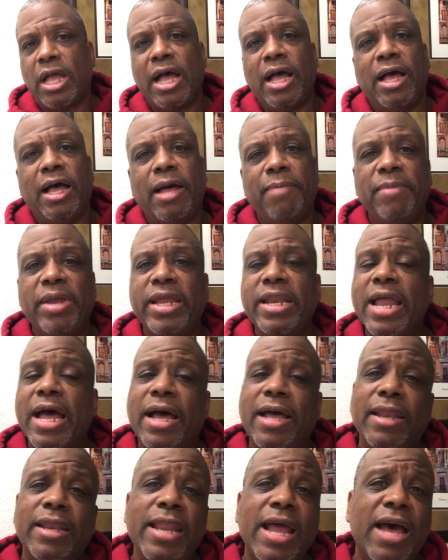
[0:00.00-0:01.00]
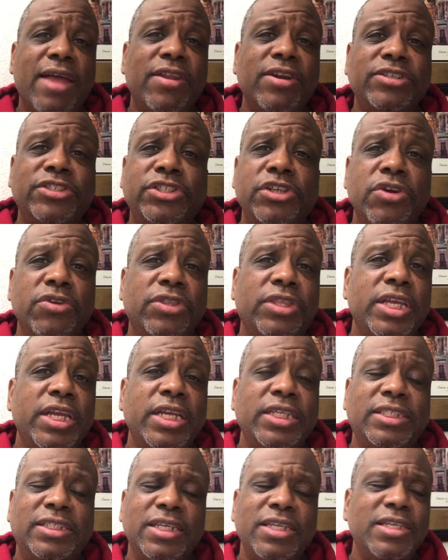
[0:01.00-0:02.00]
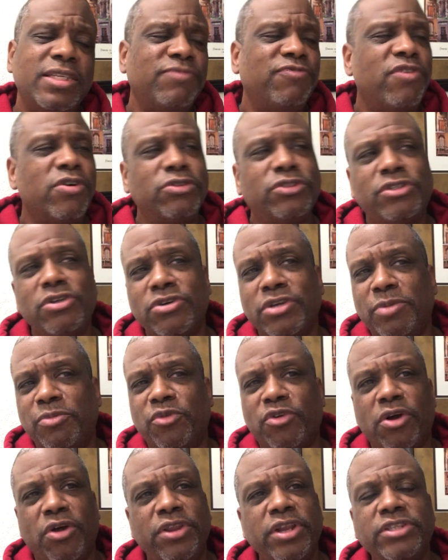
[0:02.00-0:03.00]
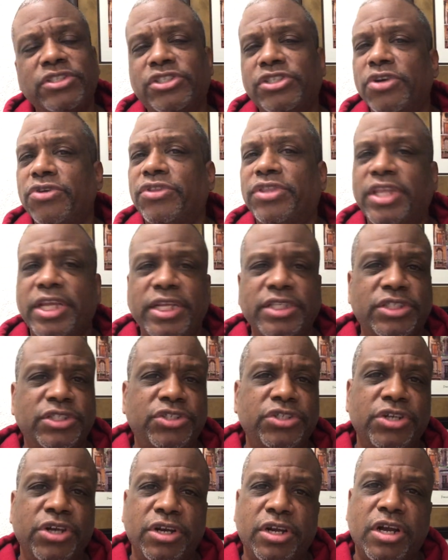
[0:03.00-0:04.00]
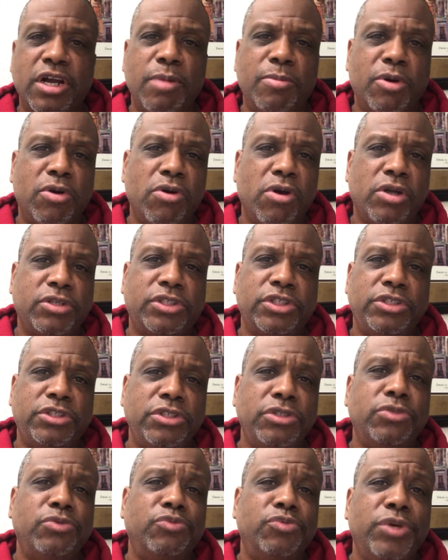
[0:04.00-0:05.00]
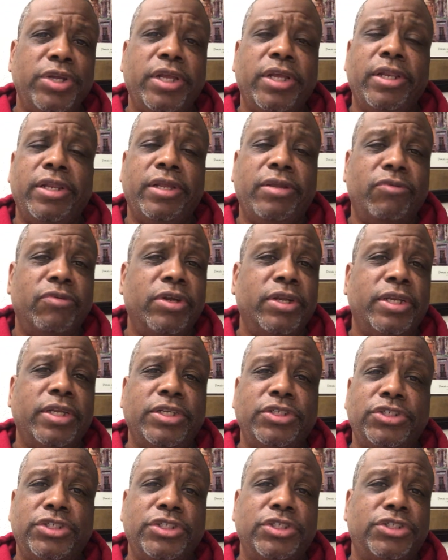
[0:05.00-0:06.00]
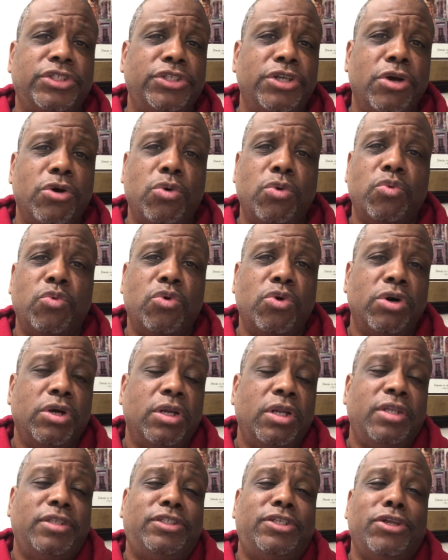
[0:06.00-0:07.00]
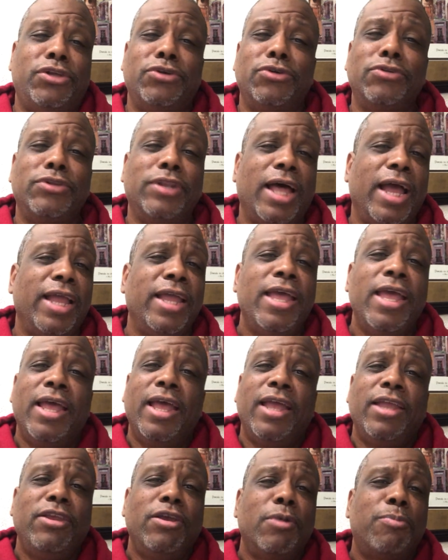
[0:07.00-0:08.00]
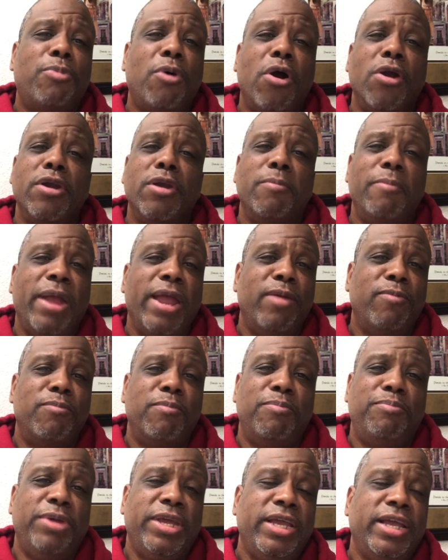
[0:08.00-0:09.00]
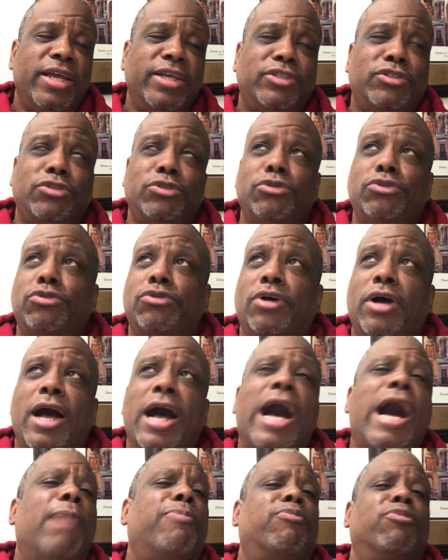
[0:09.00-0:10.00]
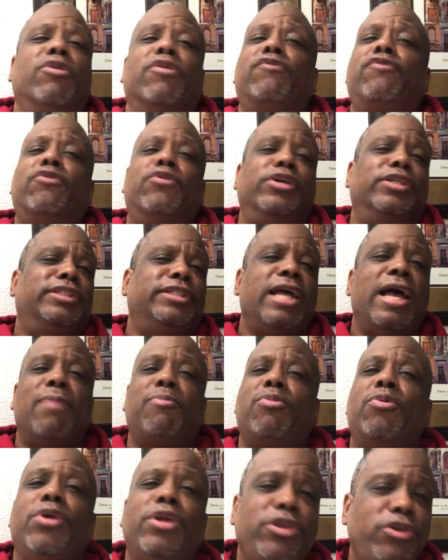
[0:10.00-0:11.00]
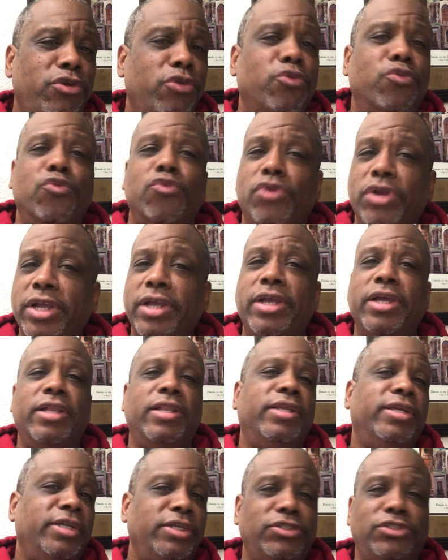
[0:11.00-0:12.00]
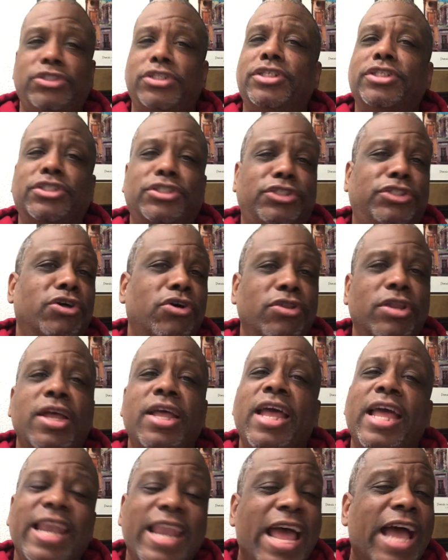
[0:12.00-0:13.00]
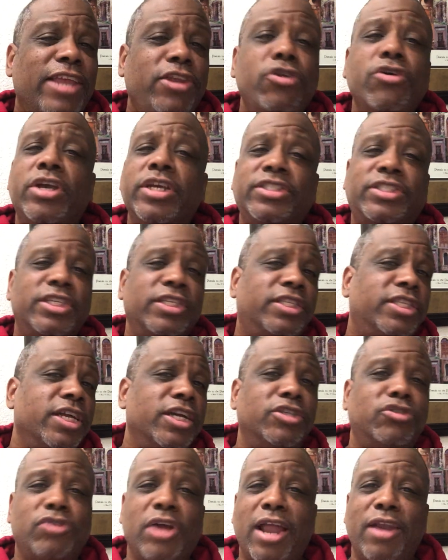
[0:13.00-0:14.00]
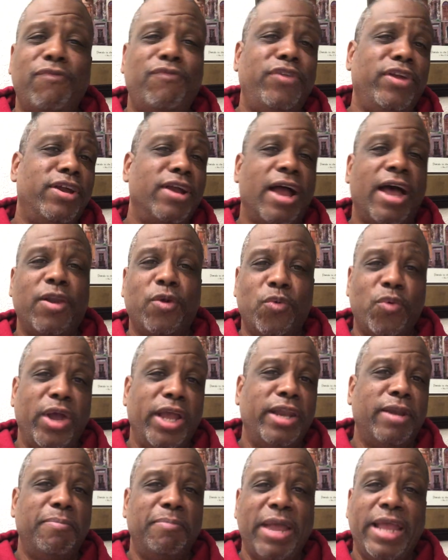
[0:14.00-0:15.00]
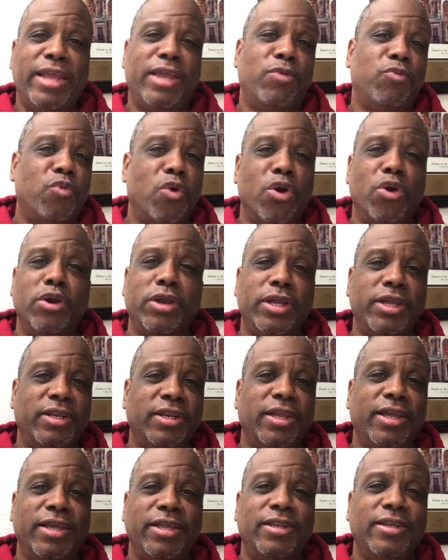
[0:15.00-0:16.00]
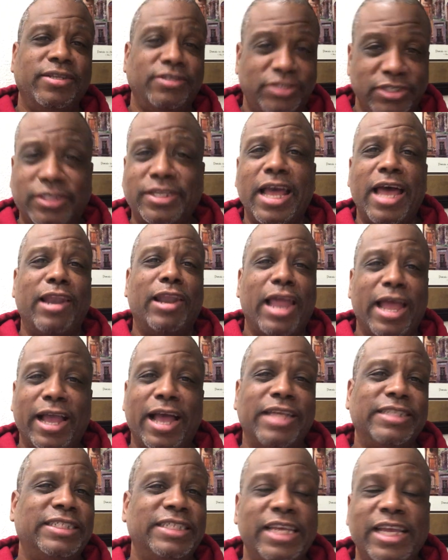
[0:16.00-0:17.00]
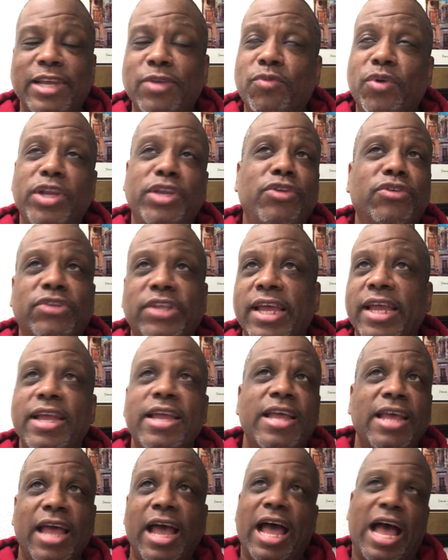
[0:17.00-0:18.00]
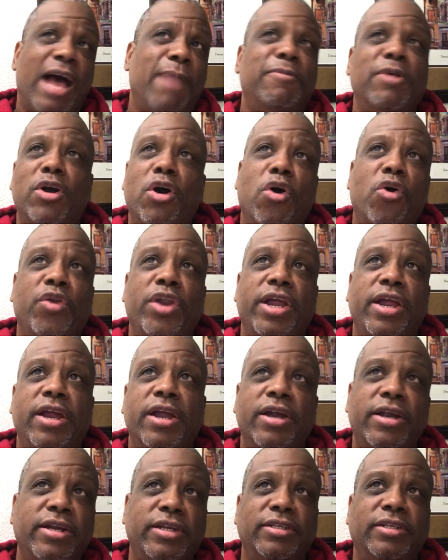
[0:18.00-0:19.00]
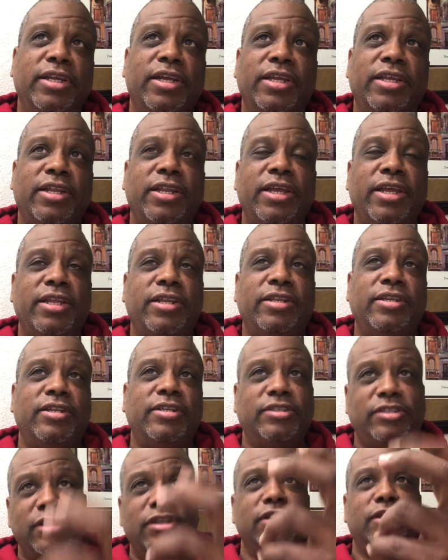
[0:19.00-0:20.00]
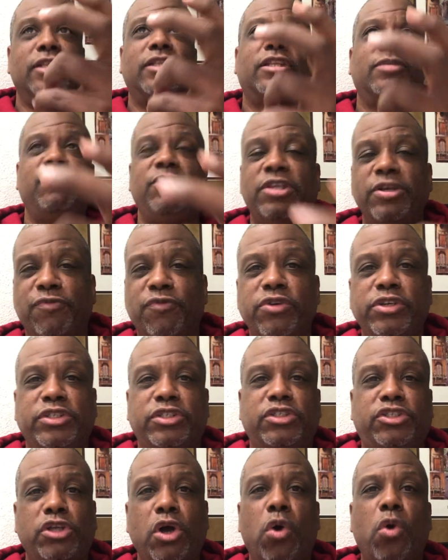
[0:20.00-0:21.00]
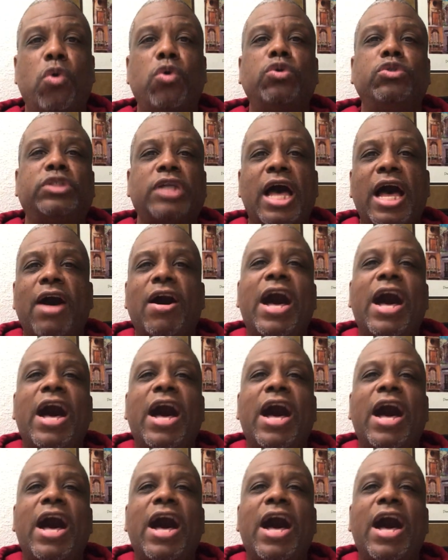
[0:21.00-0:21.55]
I may not, now there's certain things, and folks, don't get me wrong, there's certain things that you're going to come across that you really, really just don't want to do. Like your partner may be into opera, for example, and you really just don't. Now, you can sit there and try to figure out a way to make it work. And, and just kind of like I said, where you say, I'm going to go there and, and, and look at the different tones, how